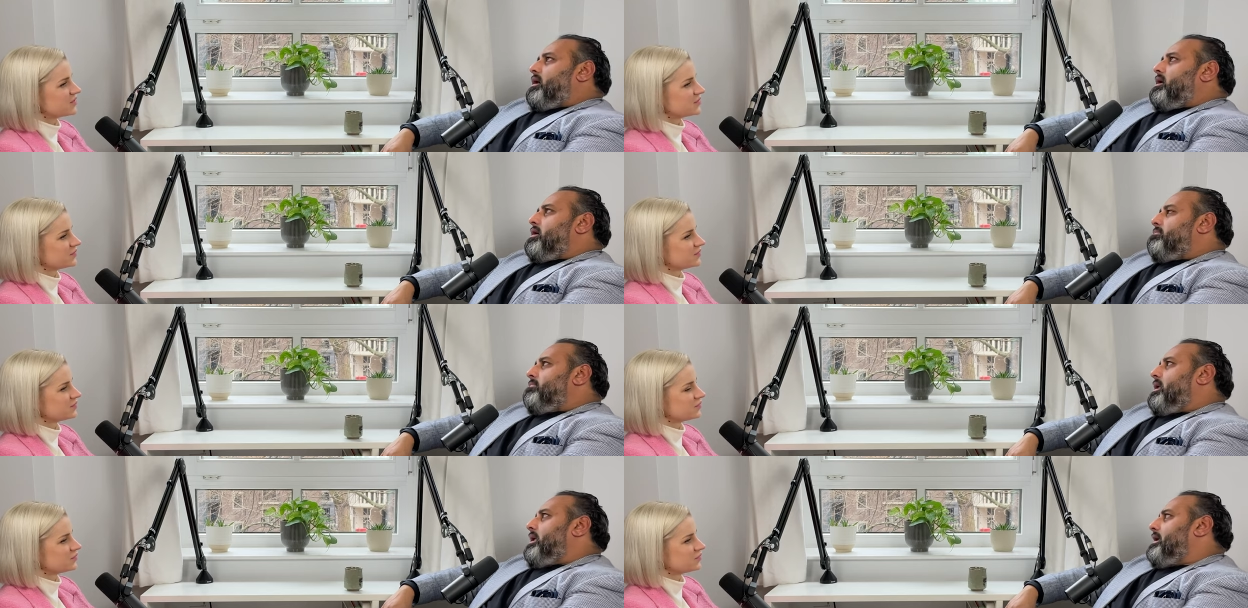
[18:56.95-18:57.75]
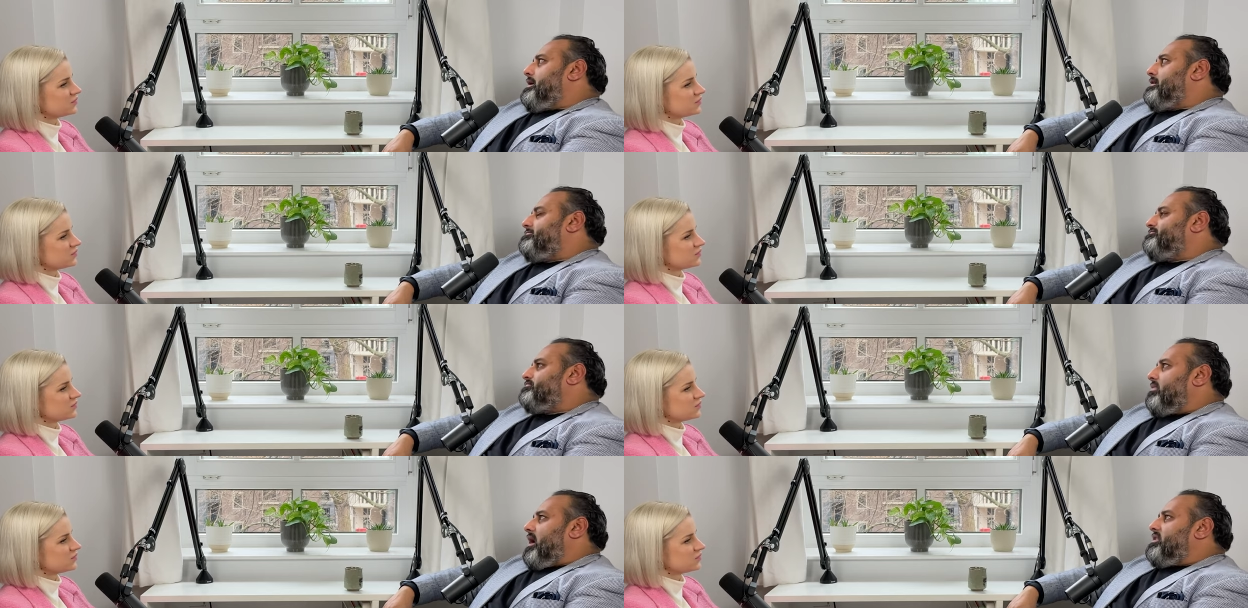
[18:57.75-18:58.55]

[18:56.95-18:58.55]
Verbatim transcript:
Speaker 1: Um,
Speaker 2: I